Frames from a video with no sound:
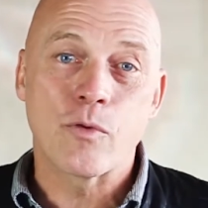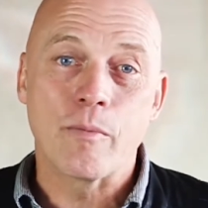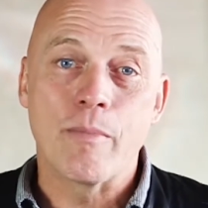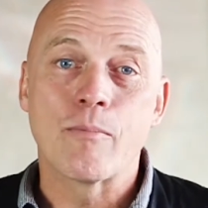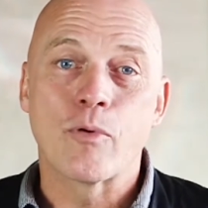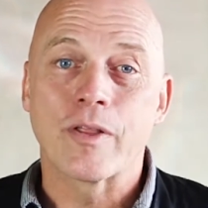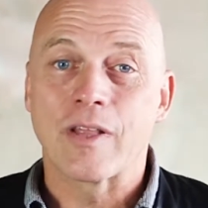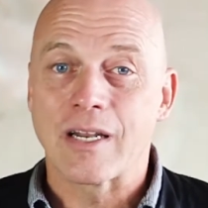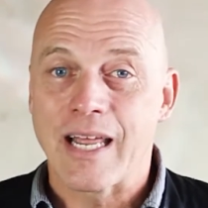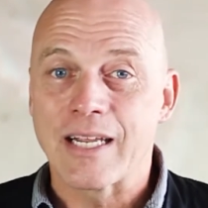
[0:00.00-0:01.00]
remembering
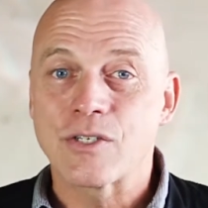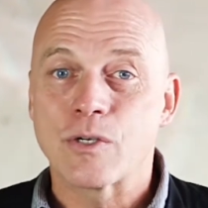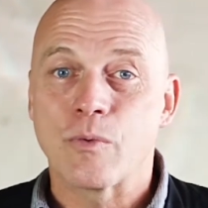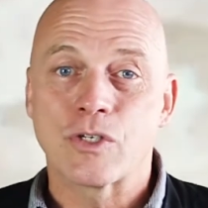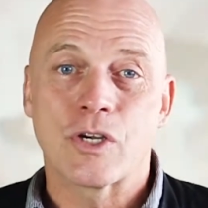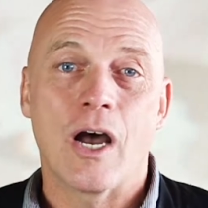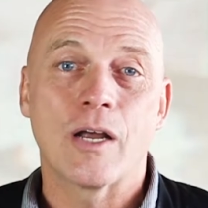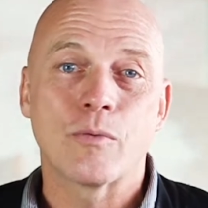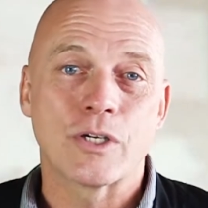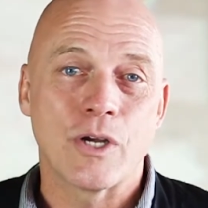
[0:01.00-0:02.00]
the lengths to which
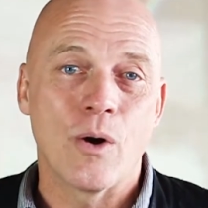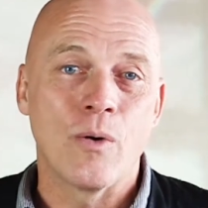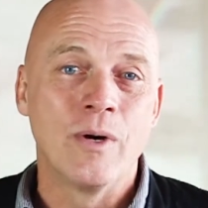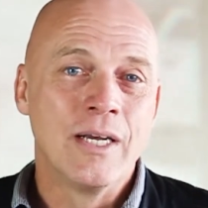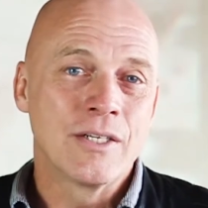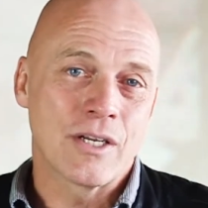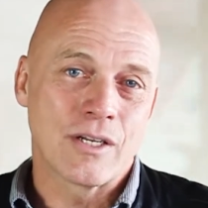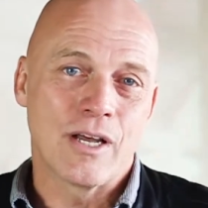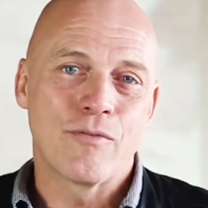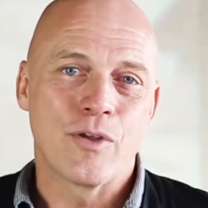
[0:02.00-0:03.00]
God would go to
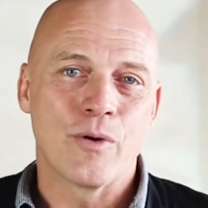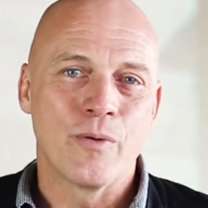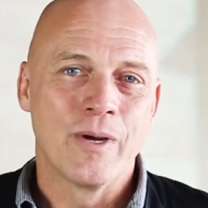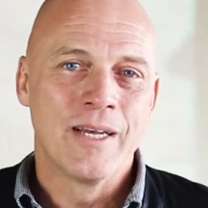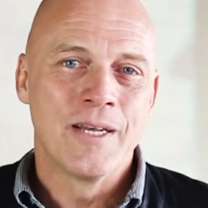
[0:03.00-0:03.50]
love you.